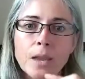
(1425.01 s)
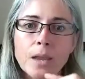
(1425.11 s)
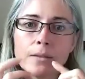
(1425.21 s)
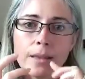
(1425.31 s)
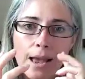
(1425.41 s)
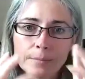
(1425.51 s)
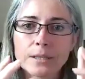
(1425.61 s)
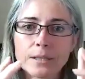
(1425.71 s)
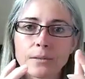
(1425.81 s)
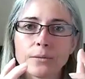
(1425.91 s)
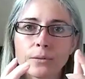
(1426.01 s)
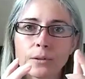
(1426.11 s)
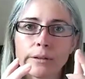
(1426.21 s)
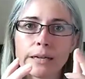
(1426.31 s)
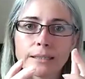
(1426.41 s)
in the absence of
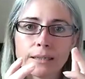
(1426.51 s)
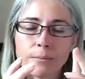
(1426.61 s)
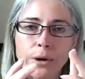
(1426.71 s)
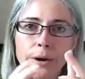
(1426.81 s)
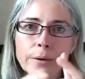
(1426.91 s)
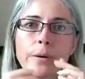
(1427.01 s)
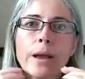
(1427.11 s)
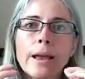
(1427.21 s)
fertilized embryo,